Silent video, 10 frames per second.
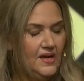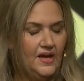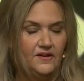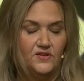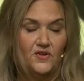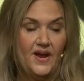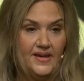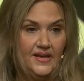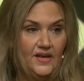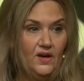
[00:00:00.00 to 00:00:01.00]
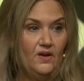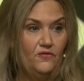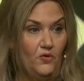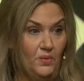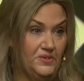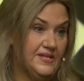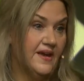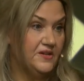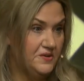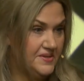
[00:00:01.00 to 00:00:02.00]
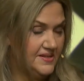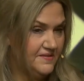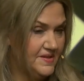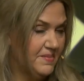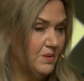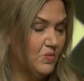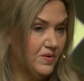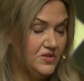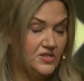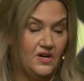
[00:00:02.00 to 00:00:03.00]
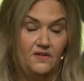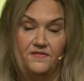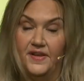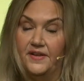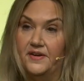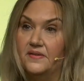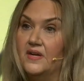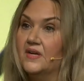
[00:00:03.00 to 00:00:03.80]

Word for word: and try to get a formal diagnosis of something more than just heart failure.